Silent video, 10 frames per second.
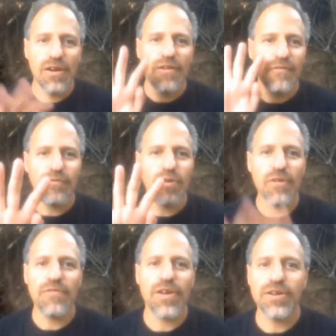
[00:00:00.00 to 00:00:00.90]
four of
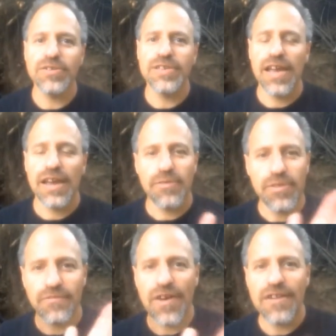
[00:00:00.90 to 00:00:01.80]
those with a
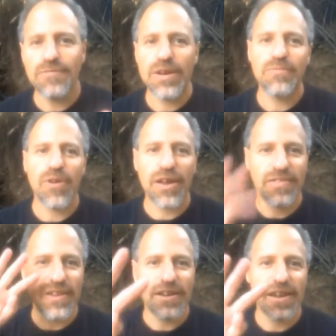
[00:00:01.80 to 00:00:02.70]
5 minute break, then
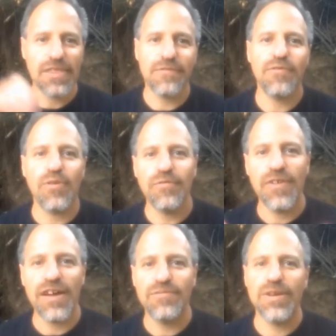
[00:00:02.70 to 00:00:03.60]
another four
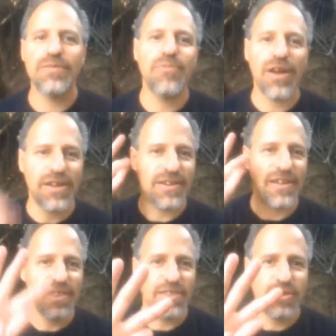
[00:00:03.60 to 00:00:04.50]
5 minute break,
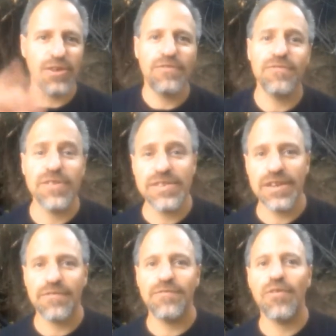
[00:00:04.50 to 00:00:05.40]
third set of
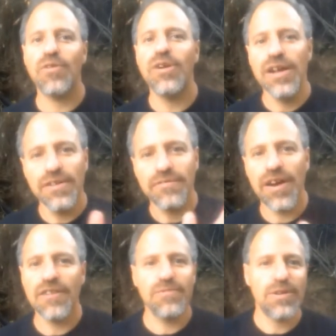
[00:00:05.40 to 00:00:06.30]
four 5
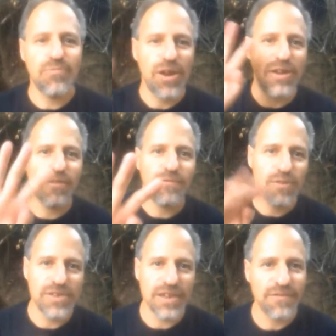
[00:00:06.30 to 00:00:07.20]
minute break, and a fourth
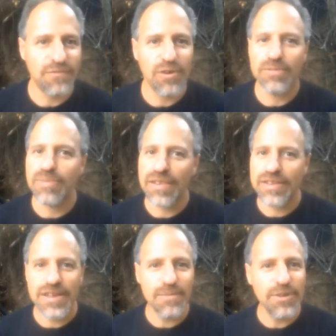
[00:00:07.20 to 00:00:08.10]
set of four. And by the
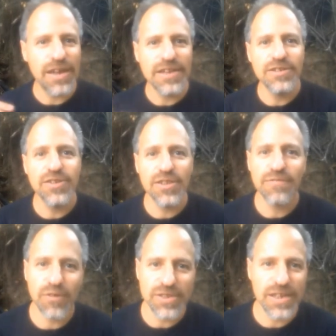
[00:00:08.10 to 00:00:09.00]
time you're getting into the fourth
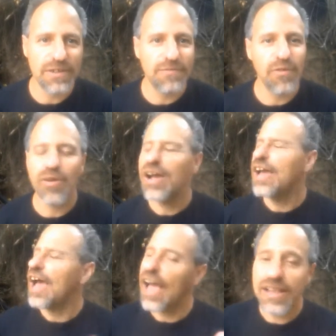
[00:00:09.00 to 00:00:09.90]
set of four
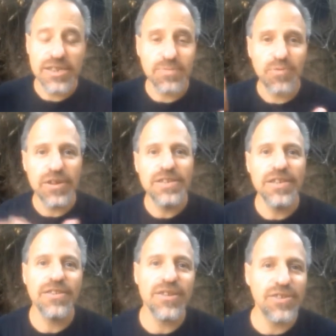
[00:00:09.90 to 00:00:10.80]
and sprinting
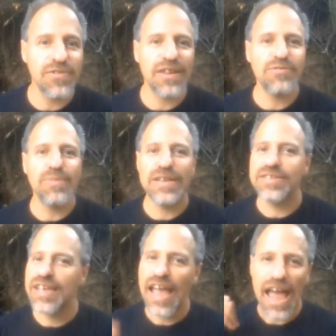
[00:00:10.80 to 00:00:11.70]
those 300 meters
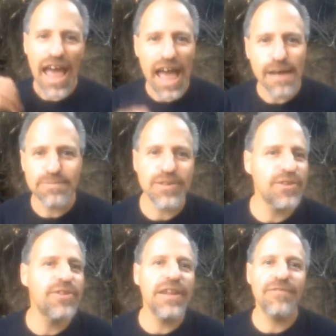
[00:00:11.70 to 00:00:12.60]

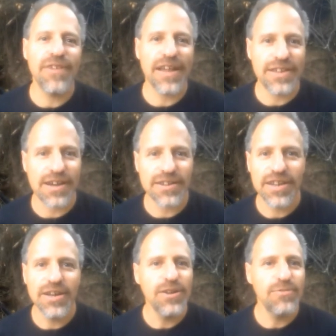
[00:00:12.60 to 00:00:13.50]
absolutely flat out,
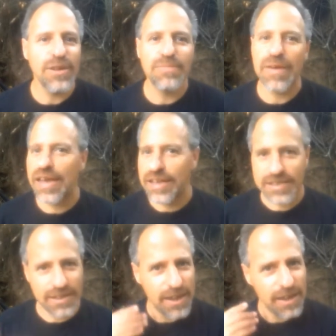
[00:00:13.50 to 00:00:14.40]
we'd be hitting
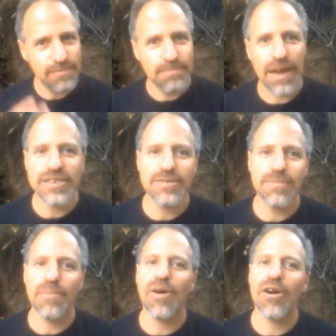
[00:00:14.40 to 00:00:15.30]
maximum
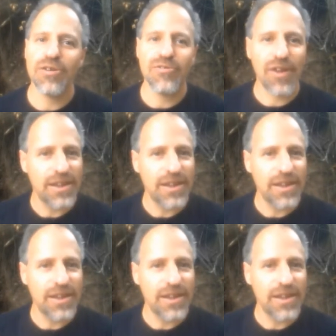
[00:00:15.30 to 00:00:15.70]
heart rate